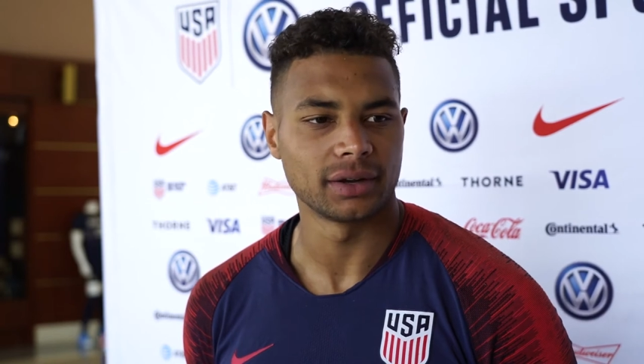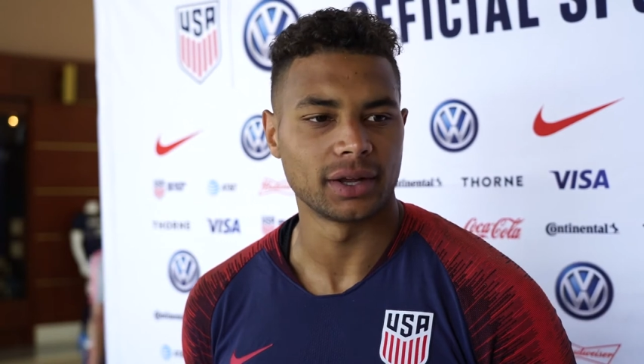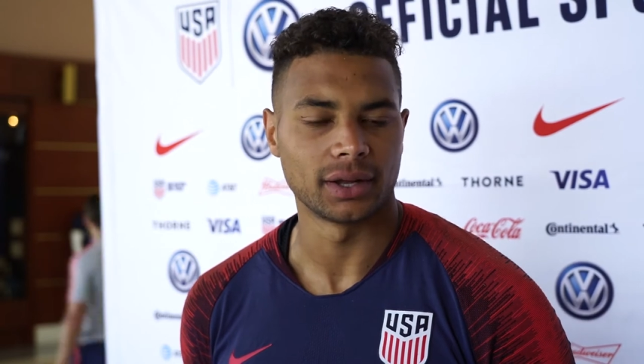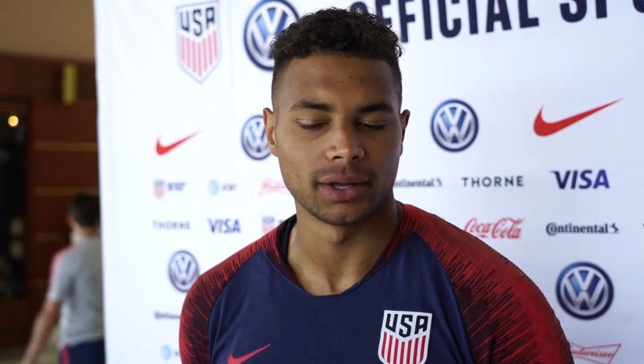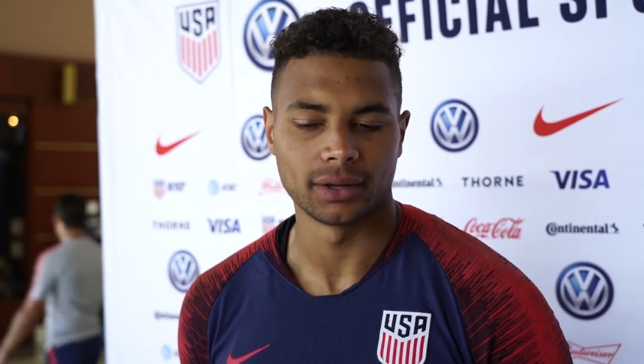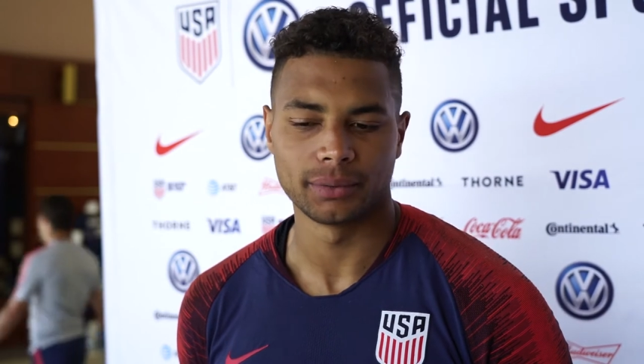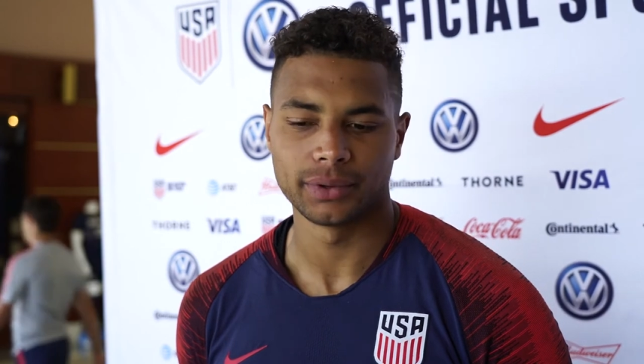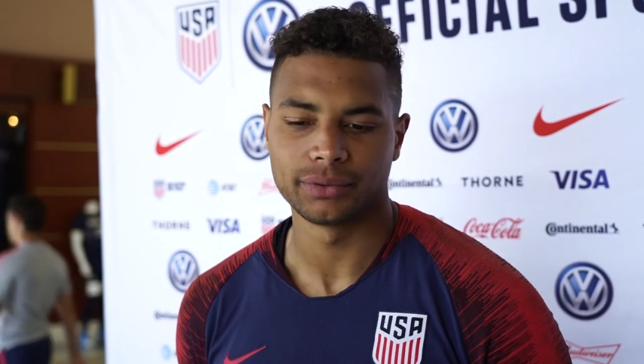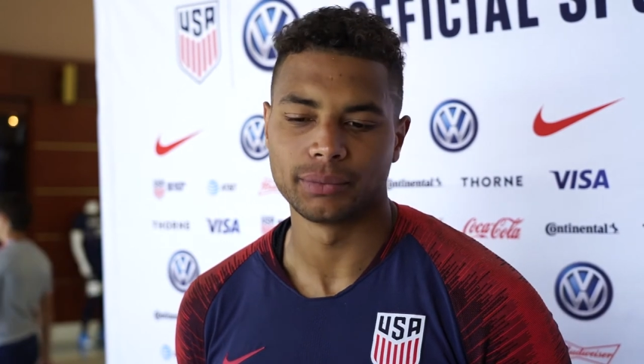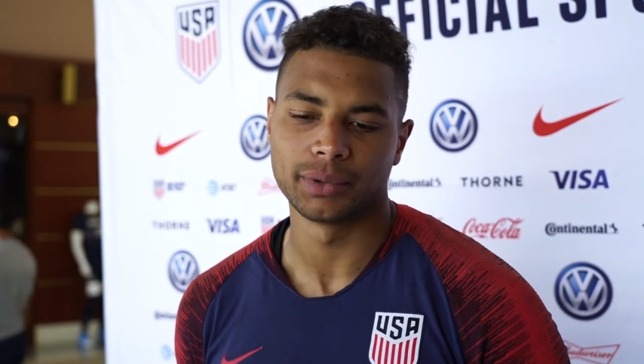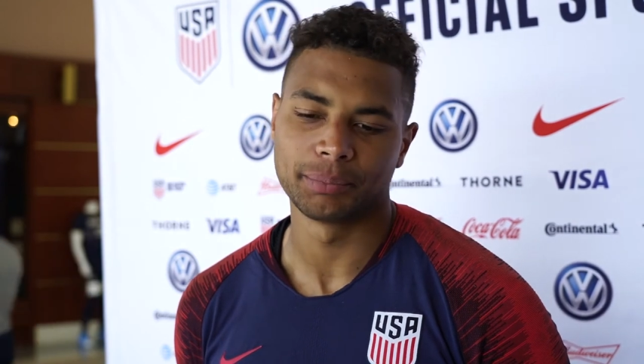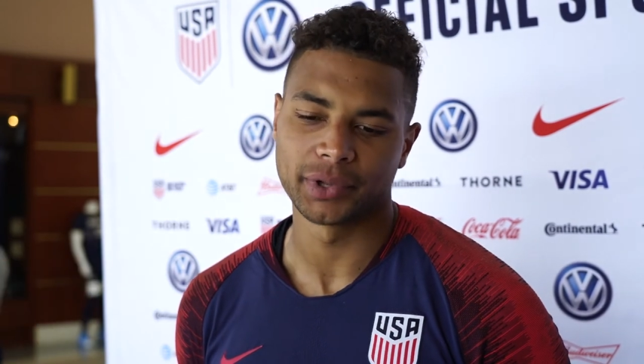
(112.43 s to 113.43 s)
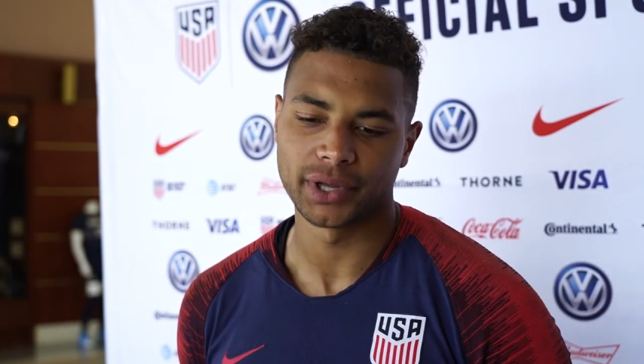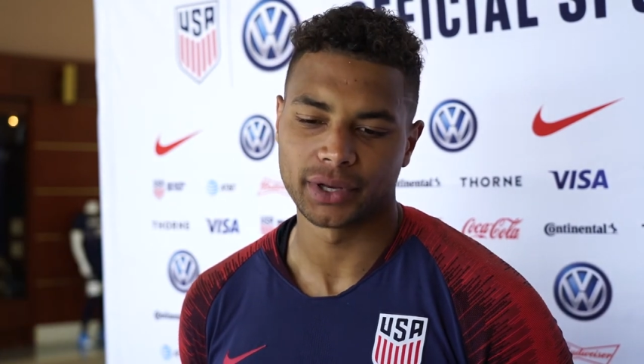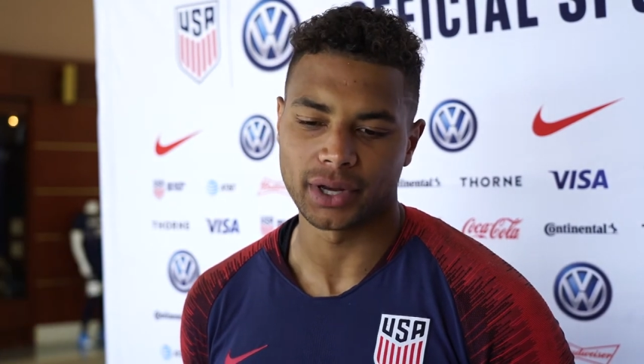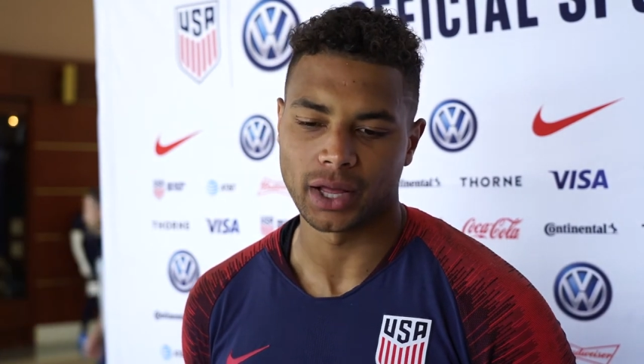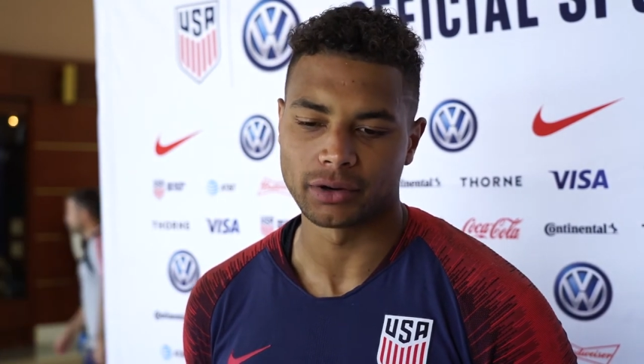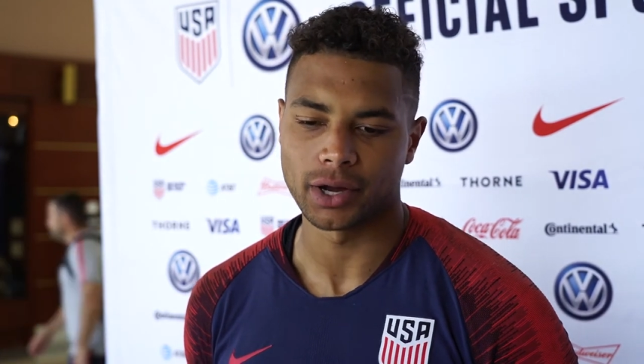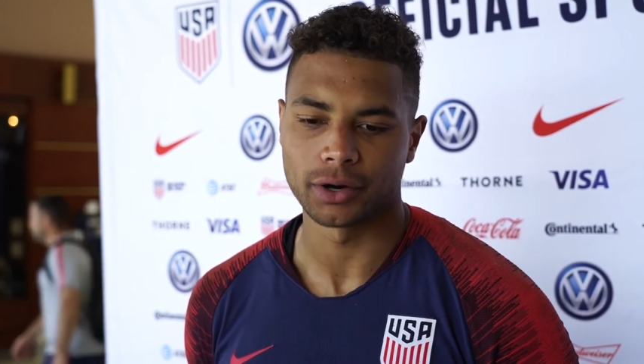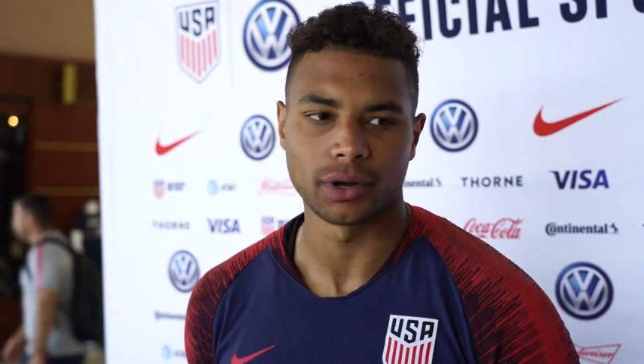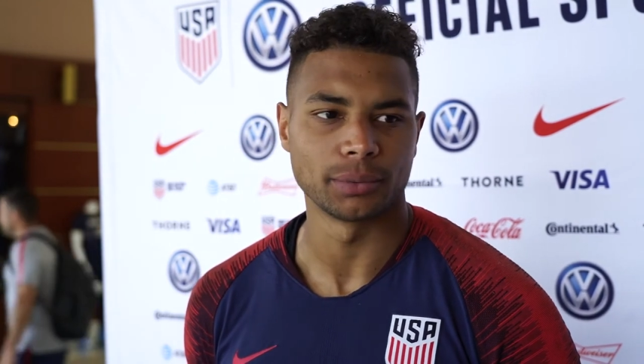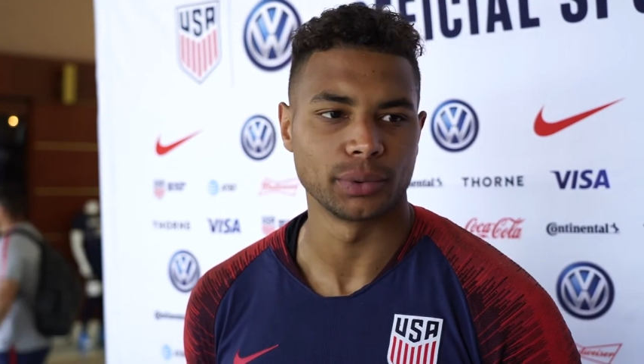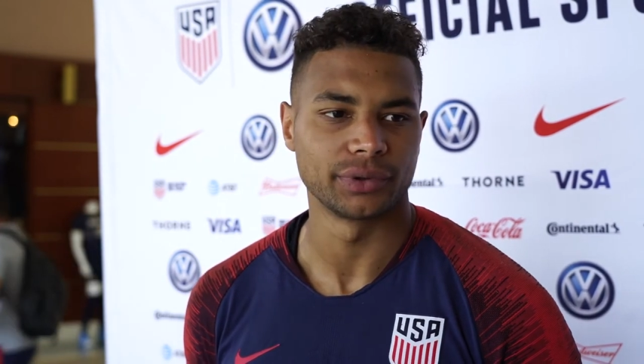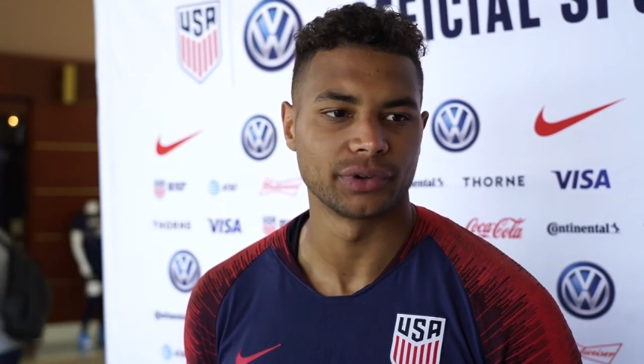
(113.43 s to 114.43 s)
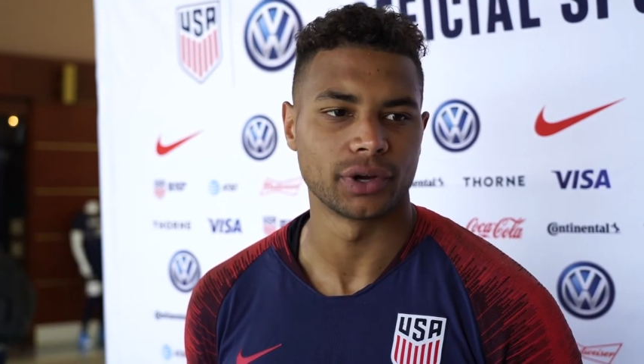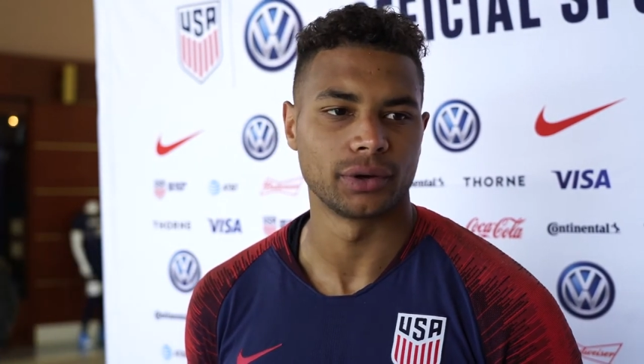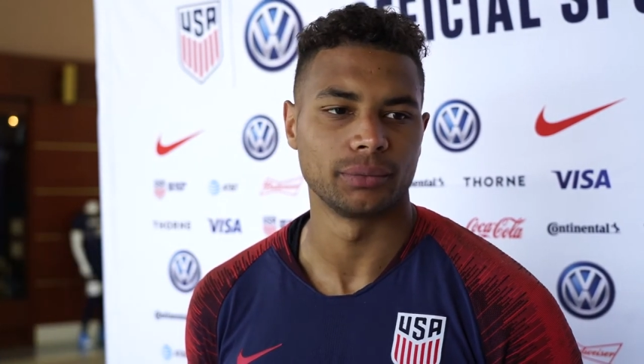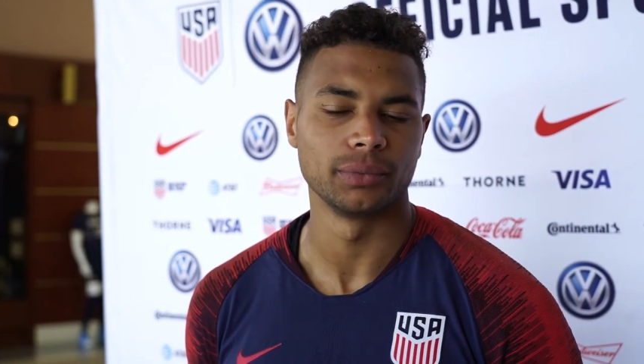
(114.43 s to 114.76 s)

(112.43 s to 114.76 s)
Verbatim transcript: Uh, we, we played Colorado a couple weeks ago,